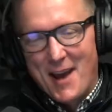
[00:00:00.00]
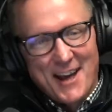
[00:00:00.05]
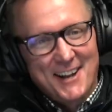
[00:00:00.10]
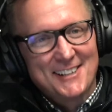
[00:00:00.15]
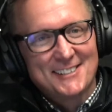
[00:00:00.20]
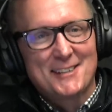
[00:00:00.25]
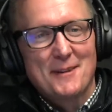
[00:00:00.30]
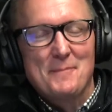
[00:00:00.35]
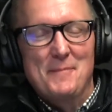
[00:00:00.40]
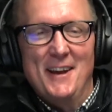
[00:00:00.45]
at
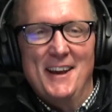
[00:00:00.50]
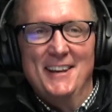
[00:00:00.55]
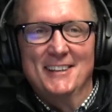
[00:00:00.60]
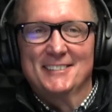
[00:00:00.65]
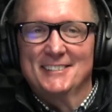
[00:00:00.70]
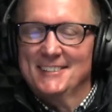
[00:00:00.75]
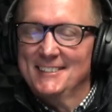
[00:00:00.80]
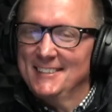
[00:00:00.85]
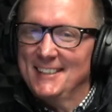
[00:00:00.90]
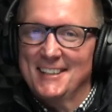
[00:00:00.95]
Patty's a beast. All
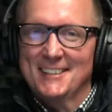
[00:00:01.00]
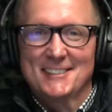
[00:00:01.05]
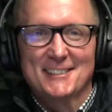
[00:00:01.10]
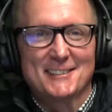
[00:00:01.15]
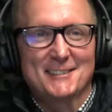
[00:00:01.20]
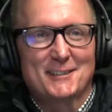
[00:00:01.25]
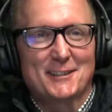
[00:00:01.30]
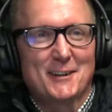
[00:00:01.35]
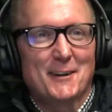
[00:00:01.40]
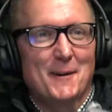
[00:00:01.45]
American, this
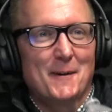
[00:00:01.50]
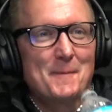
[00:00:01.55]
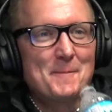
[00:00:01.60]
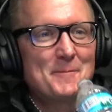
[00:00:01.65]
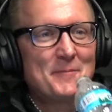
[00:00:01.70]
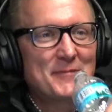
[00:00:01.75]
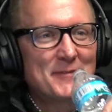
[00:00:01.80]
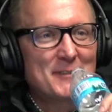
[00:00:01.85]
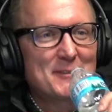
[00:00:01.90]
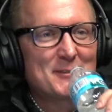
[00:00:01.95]
like is true.
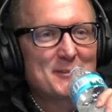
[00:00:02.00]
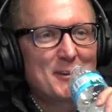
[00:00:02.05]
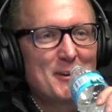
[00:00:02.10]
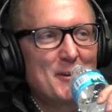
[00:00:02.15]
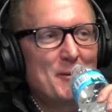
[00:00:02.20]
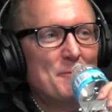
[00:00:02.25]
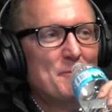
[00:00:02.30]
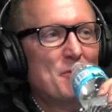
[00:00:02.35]
34 true.